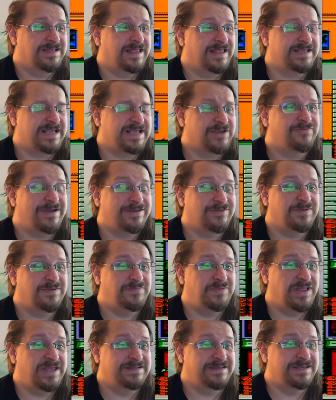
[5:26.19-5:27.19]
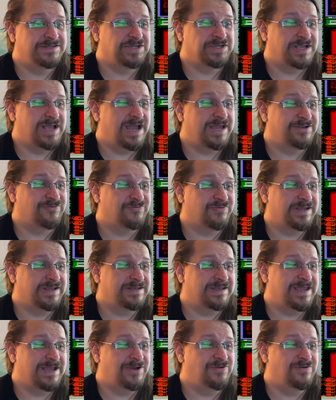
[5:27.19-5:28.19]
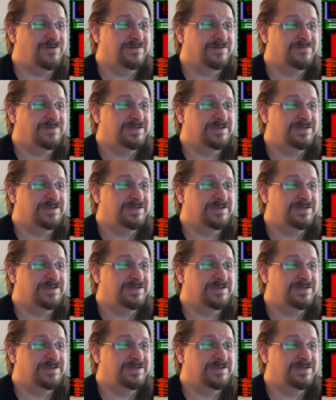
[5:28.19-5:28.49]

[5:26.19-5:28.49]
Like, I'd rather be playing Ninja Gaiden right now.